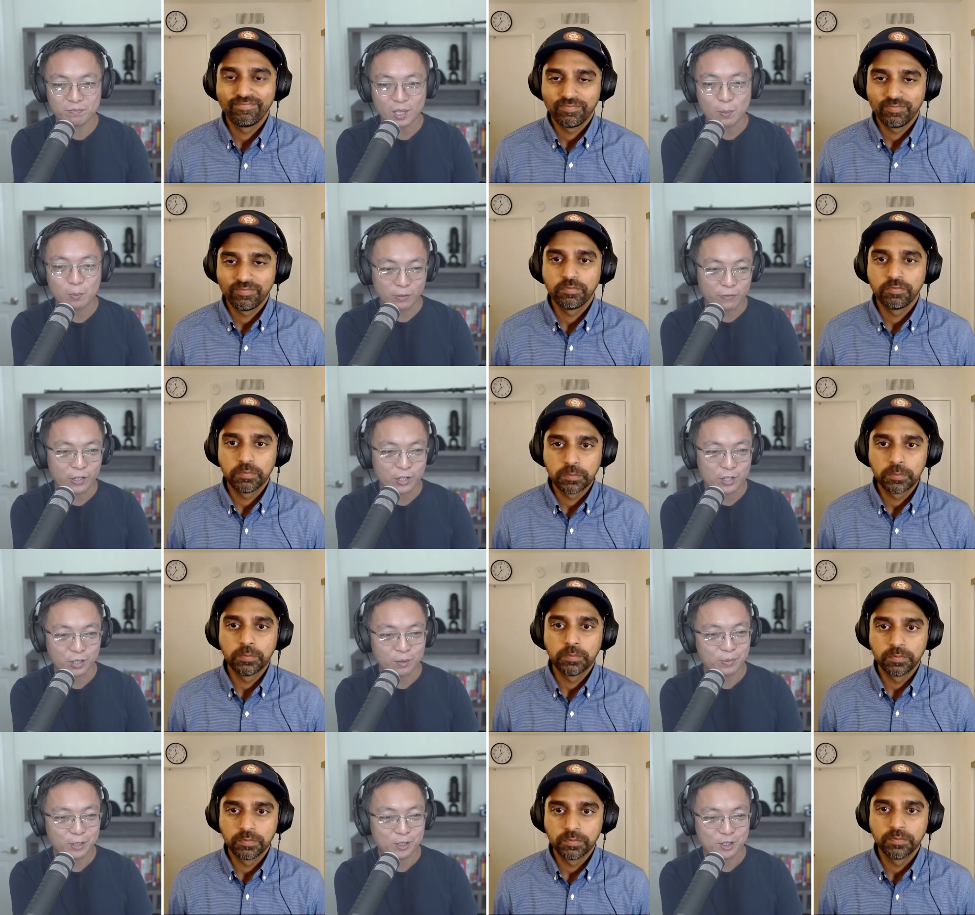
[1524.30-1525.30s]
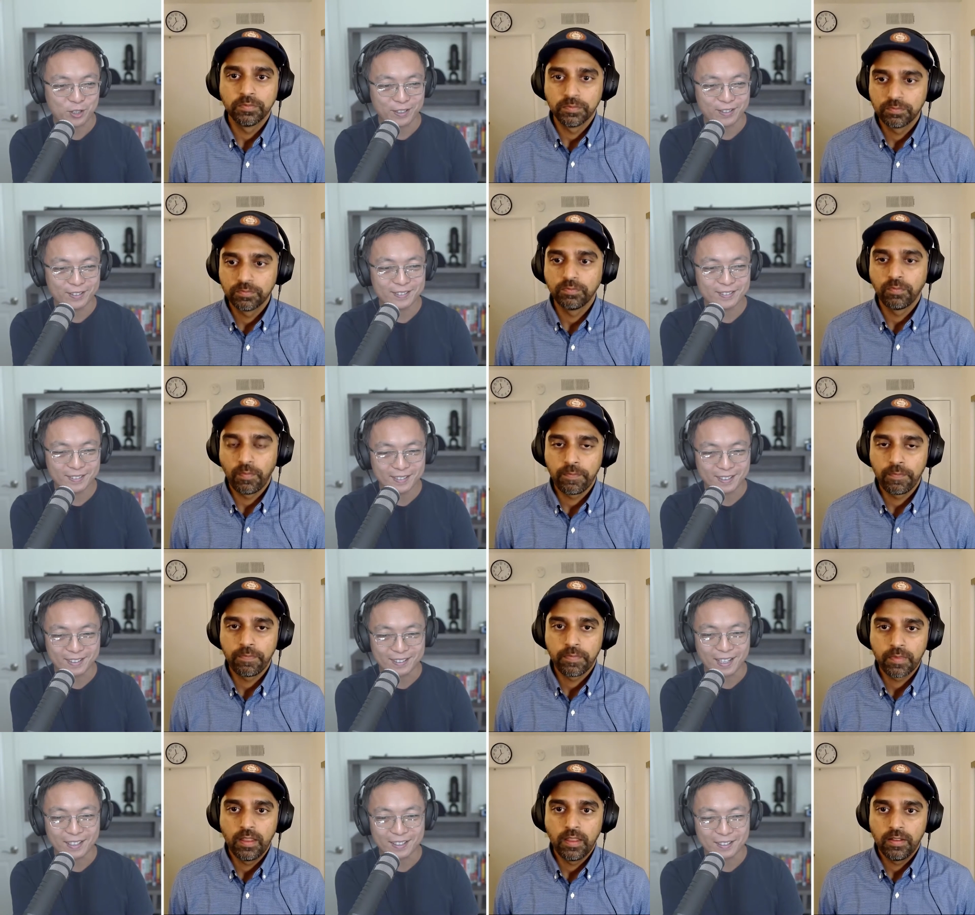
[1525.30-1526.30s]
Speaker 1: professional picture,
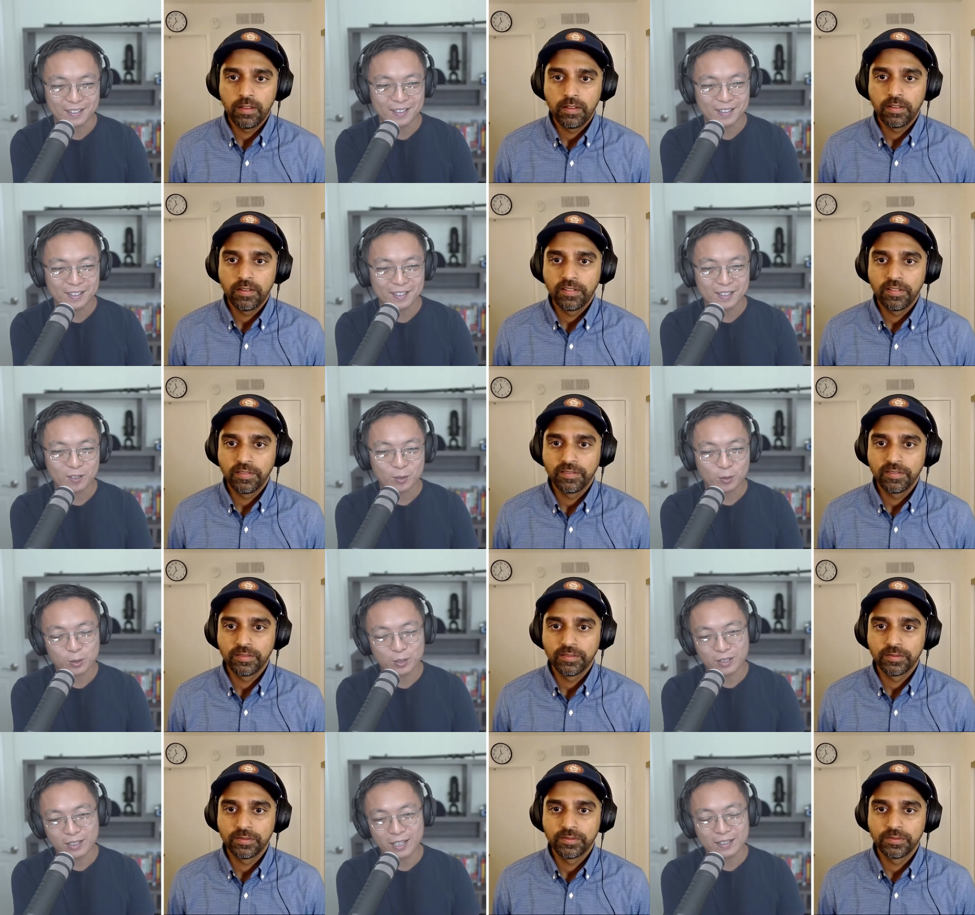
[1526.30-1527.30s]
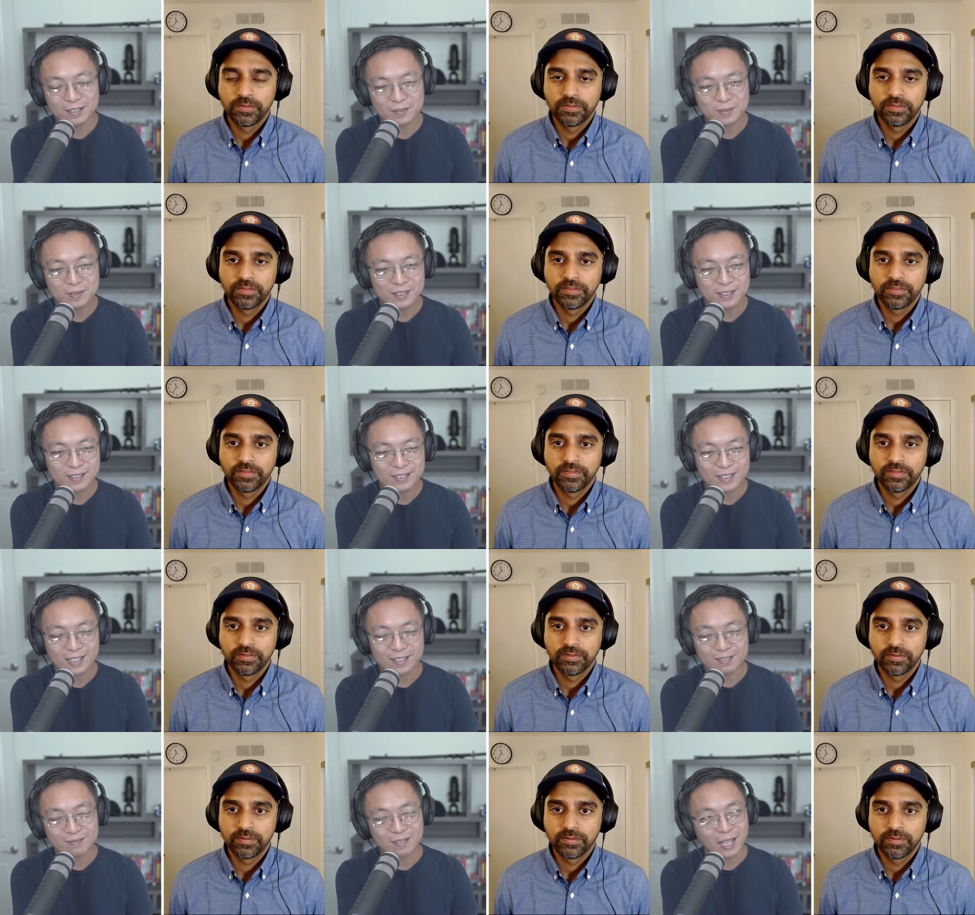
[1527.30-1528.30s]
not or like
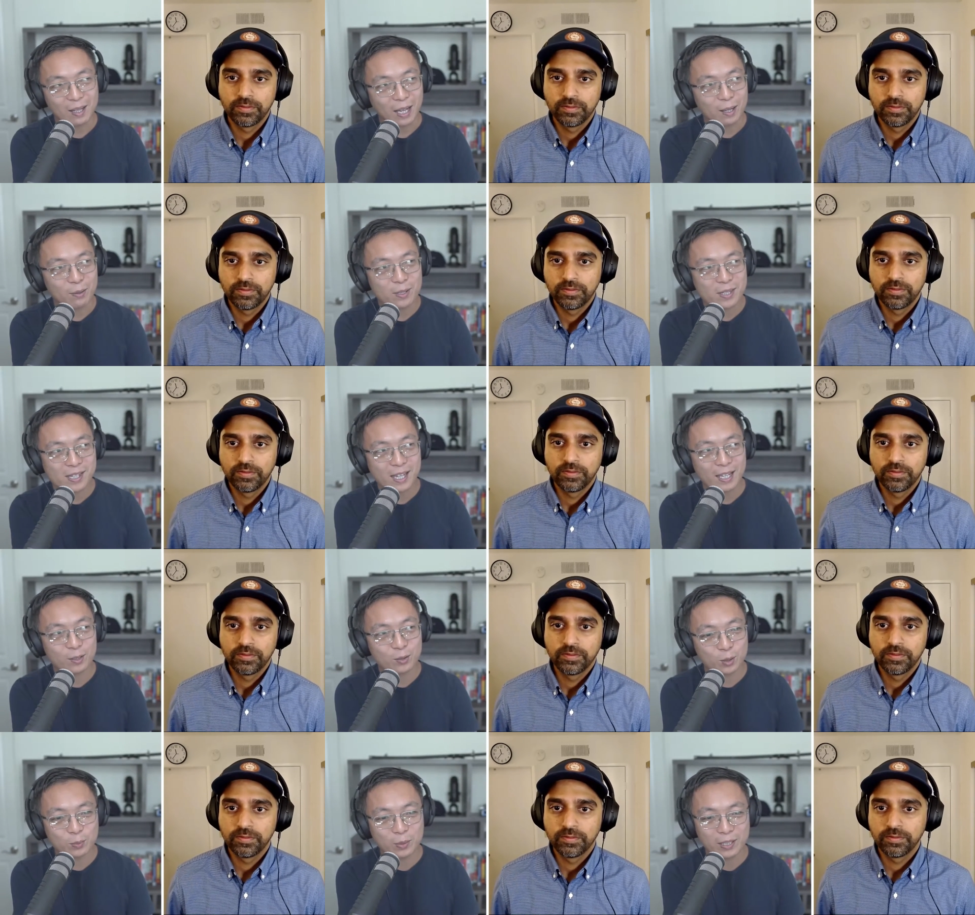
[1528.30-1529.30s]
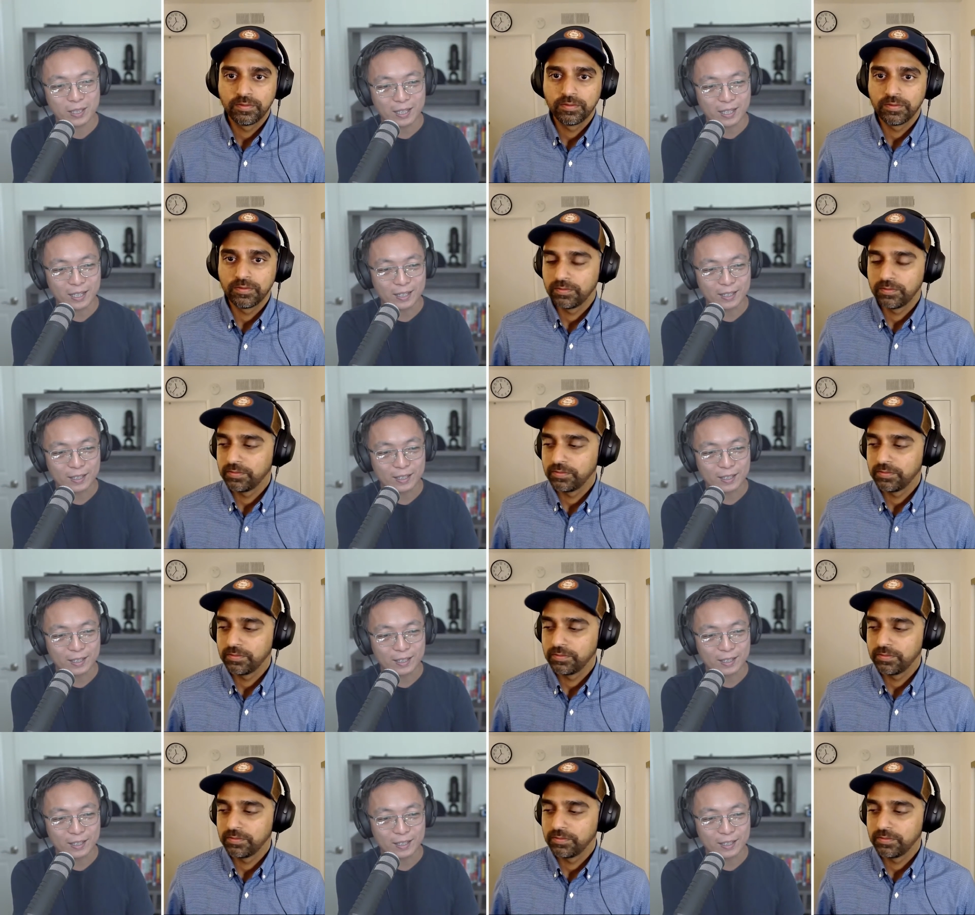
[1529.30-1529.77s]
not. I, I would say it could be a uh,